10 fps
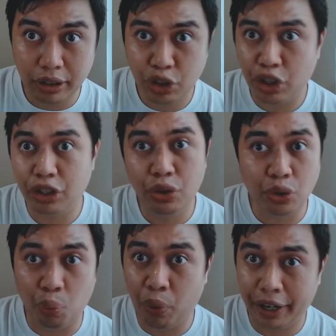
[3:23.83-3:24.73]
you can use
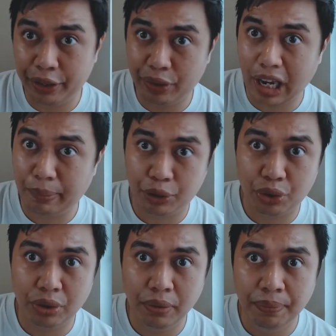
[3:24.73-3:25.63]
a wider
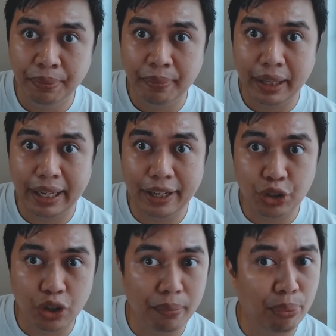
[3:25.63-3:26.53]
aperture, and it
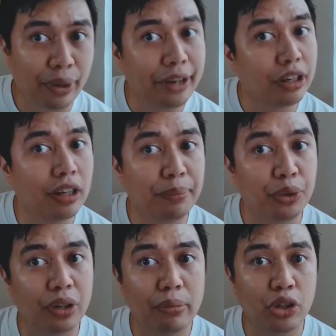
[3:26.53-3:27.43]
should brighten up
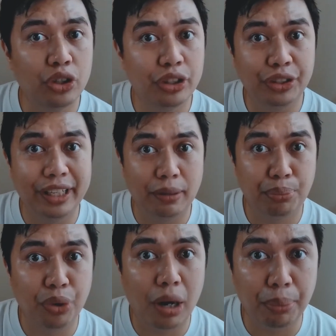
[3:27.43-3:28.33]
your image until you get a
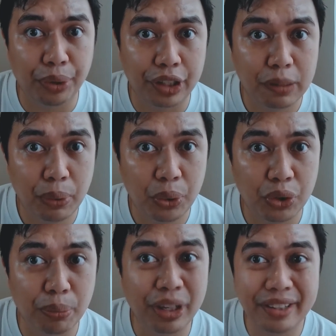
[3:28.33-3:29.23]
proper
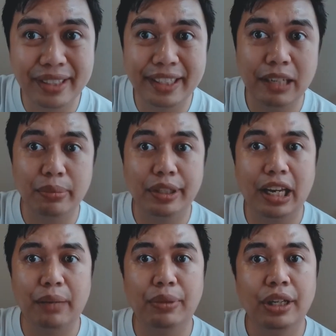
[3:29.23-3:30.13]
exposure. But at the same
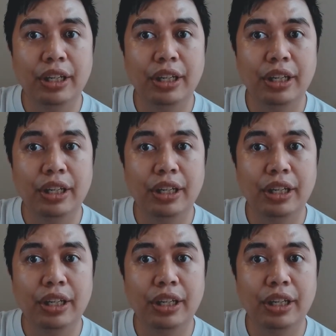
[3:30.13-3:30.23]
time,